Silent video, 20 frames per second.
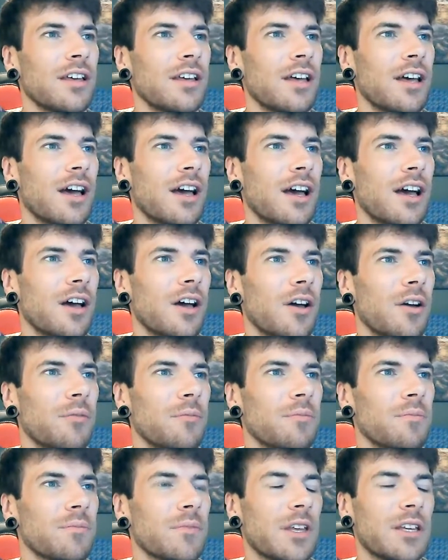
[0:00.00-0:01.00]

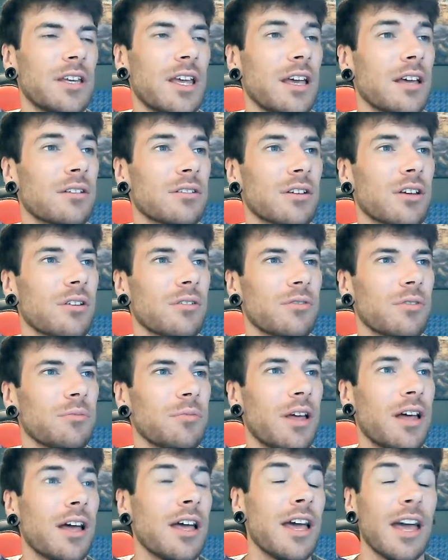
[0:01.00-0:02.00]
And yeah, go from
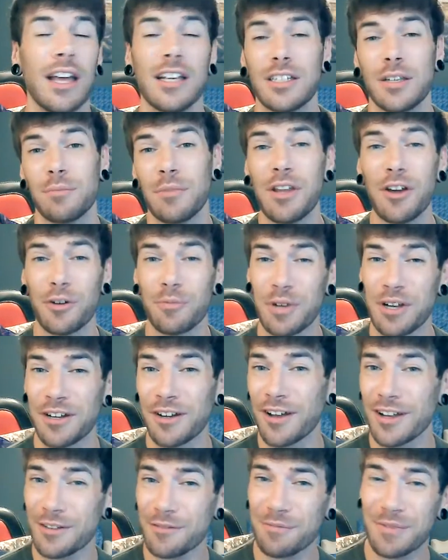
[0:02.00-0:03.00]
there. It's a little bit
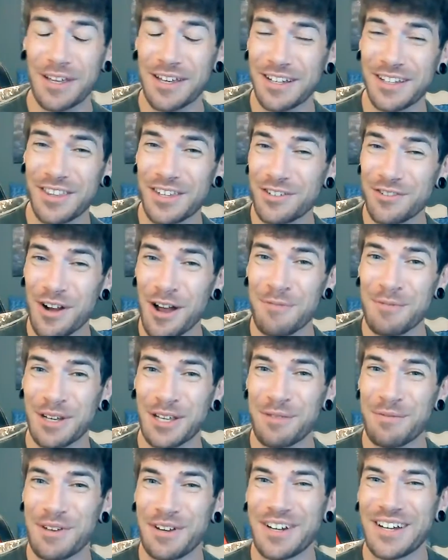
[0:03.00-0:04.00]
like being in the drama
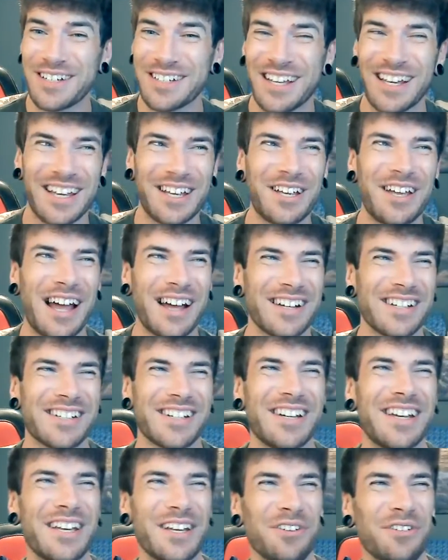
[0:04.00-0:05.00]
community,
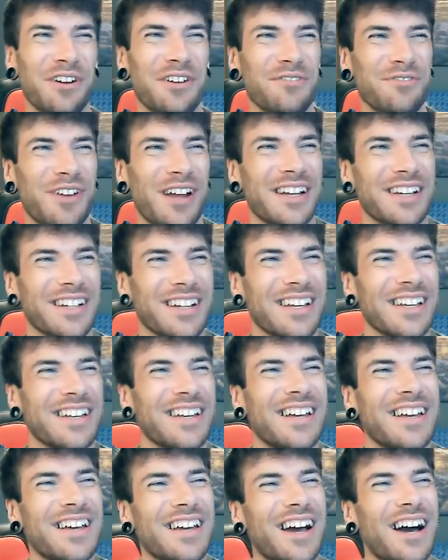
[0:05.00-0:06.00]
actually, quite frankly.
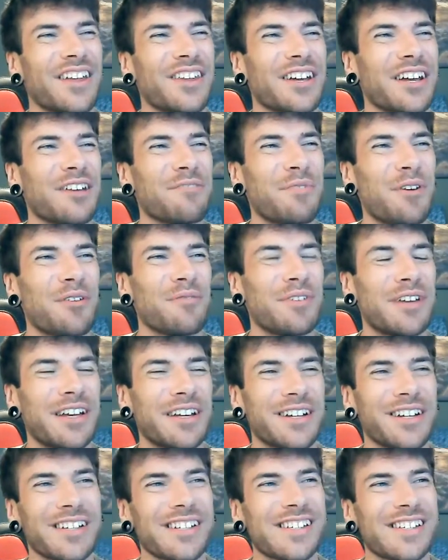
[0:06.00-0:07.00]
I think it put me in
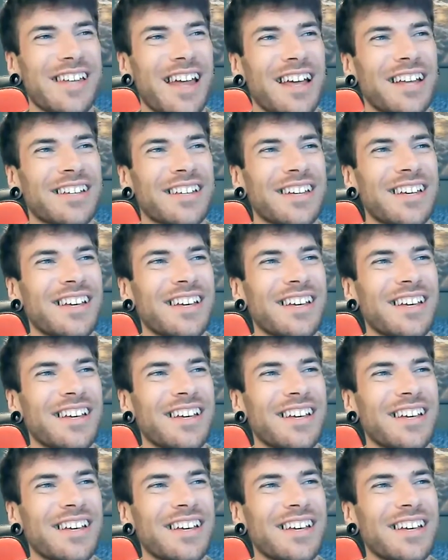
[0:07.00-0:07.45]
good stead.